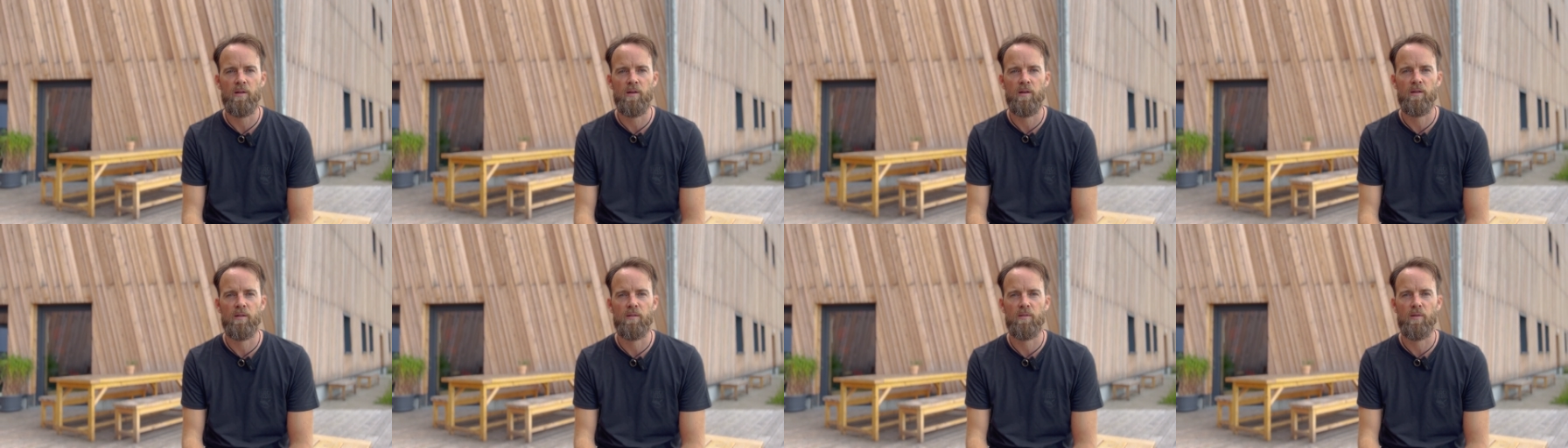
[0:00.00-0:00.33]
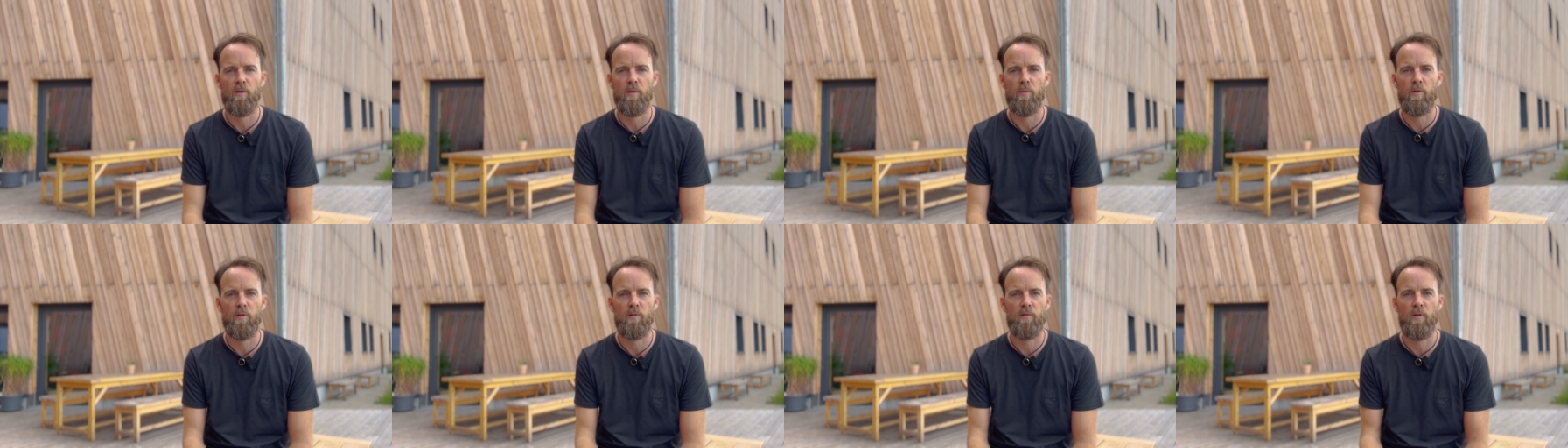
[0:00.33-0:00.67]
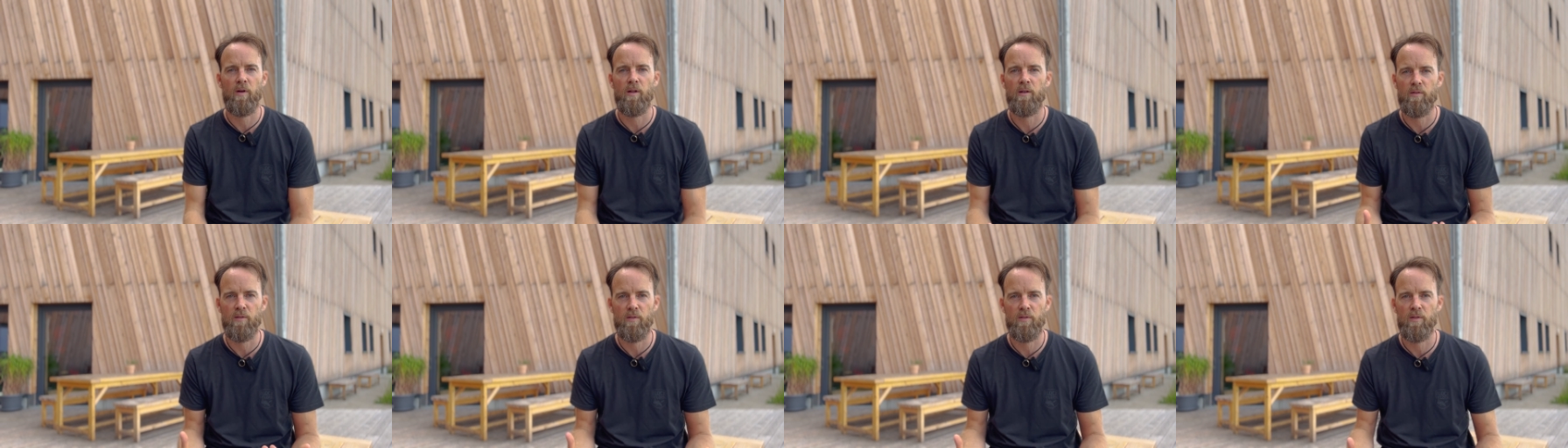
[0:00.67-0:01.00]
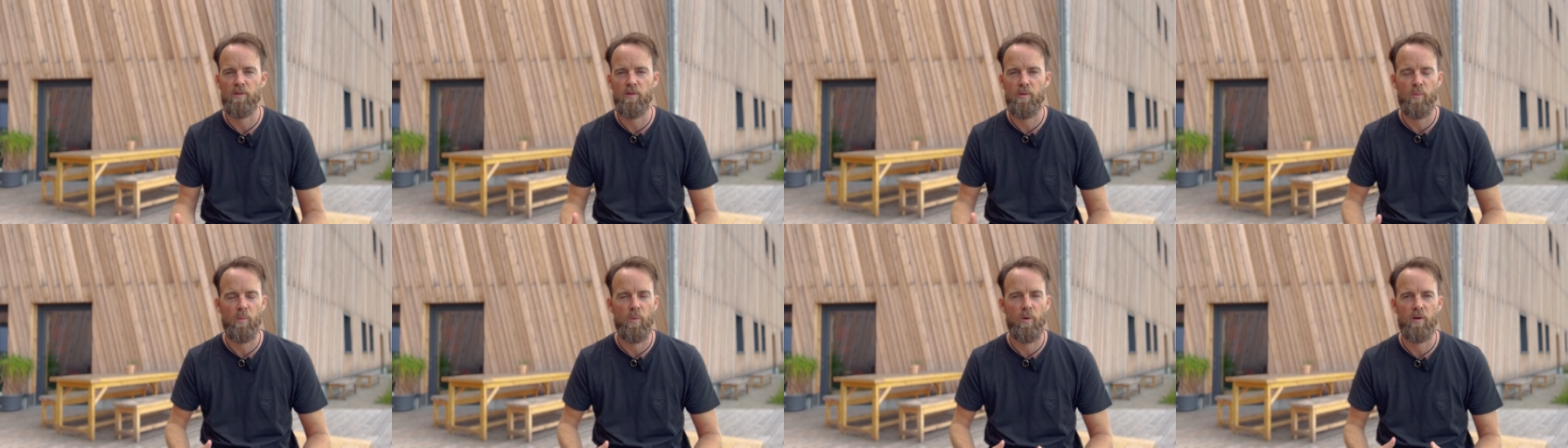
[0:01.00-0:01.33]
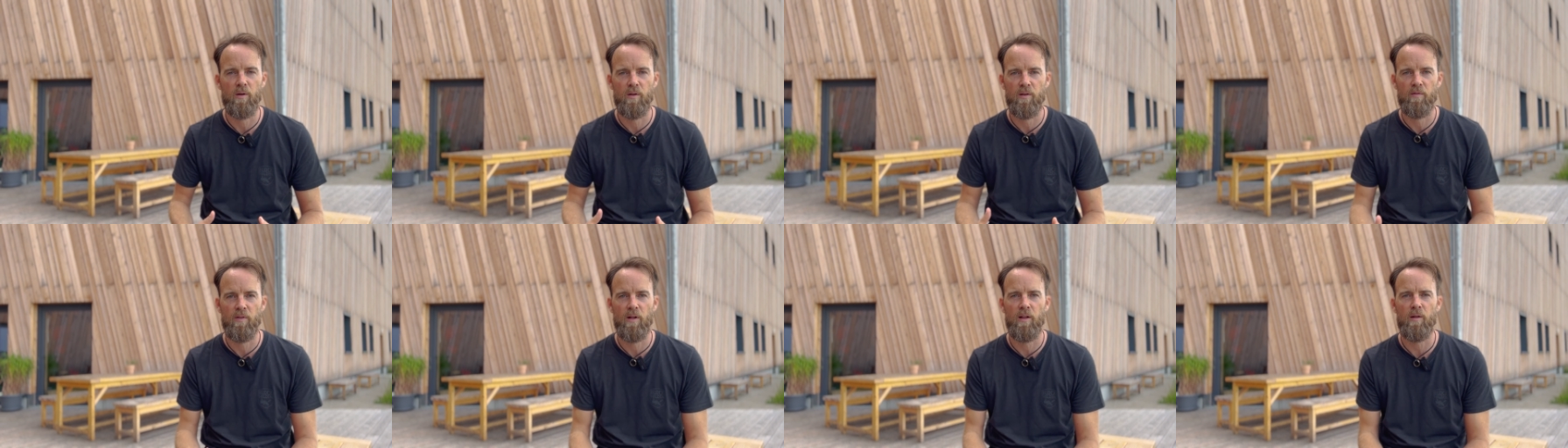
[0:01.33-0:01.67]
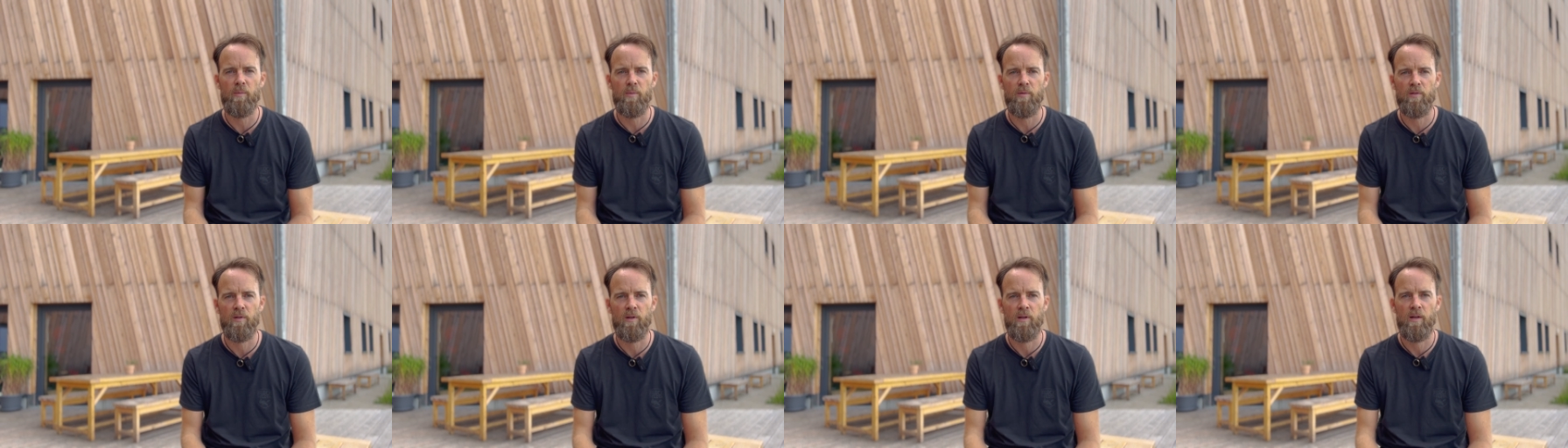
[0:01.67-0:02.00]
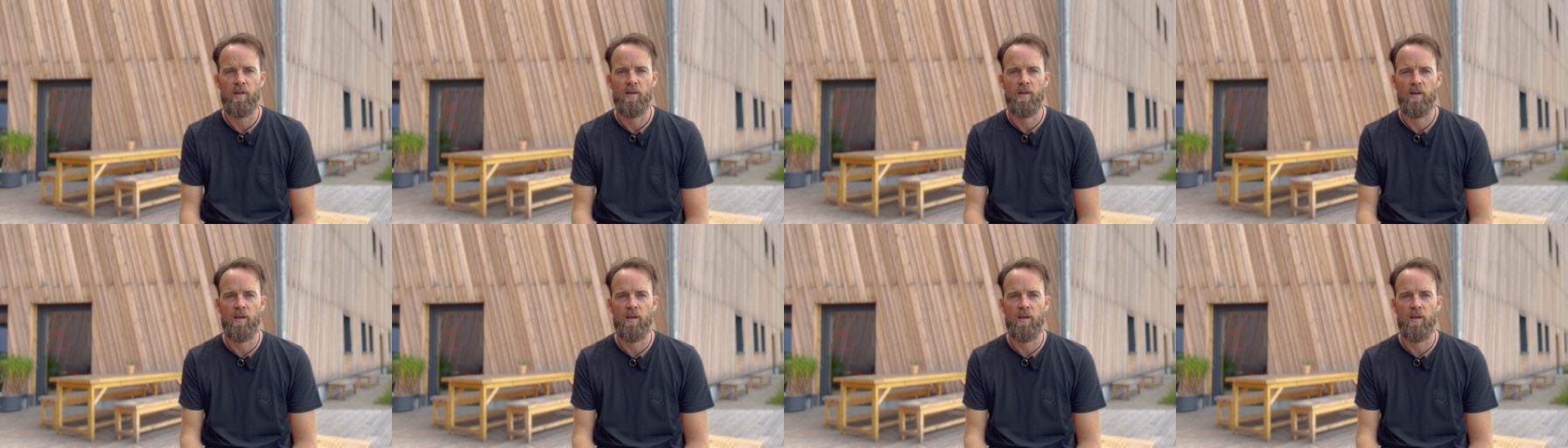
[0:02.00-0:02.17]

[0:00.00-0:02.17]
It's always fun to see where it develops.